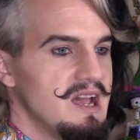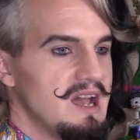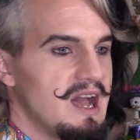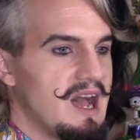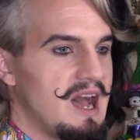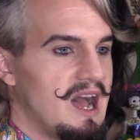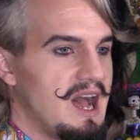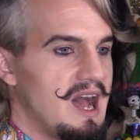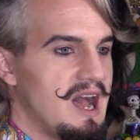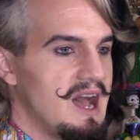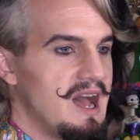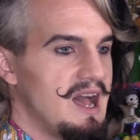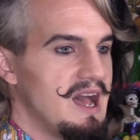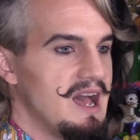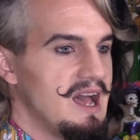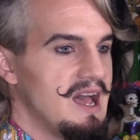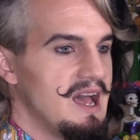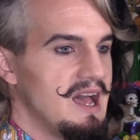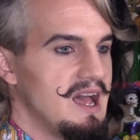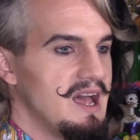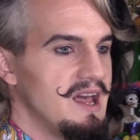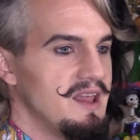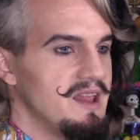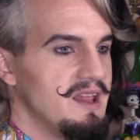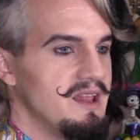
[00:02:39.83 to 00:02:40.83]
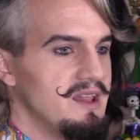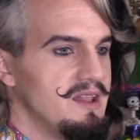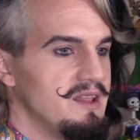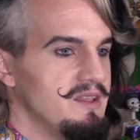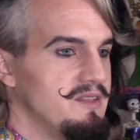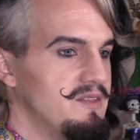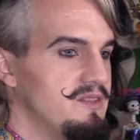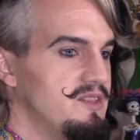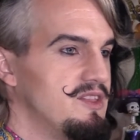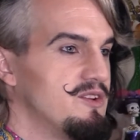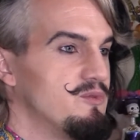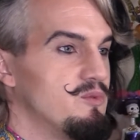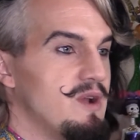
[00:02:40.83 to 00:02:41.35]

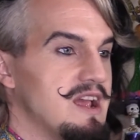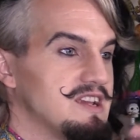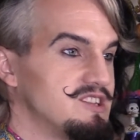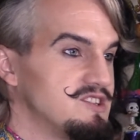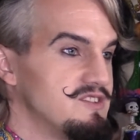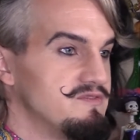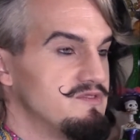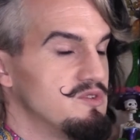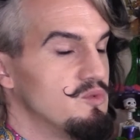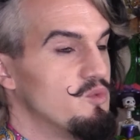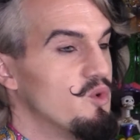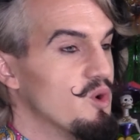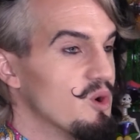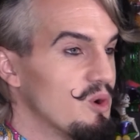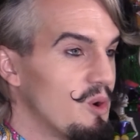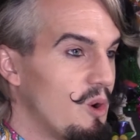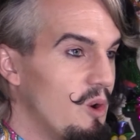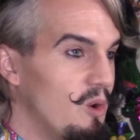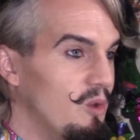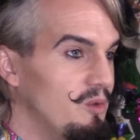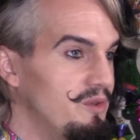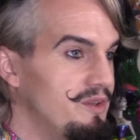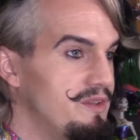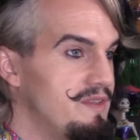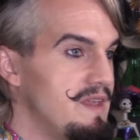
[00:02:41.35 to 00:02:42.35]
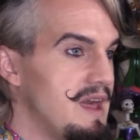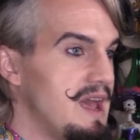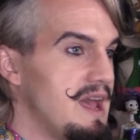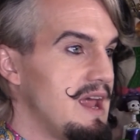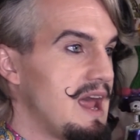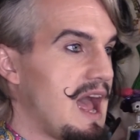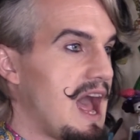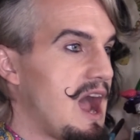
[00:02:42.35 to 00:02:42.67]
rest of the world that